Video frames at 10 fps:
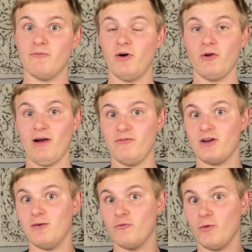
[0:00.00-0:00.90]
Final have
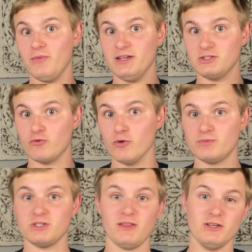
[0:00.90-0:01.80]
come from these
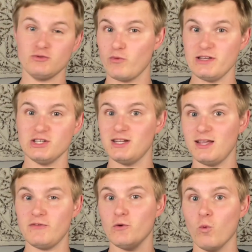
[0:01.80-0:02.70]
groups in this region,
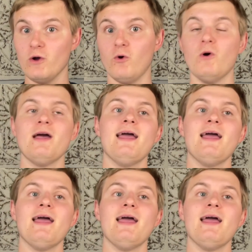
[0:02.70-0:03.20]
if you will.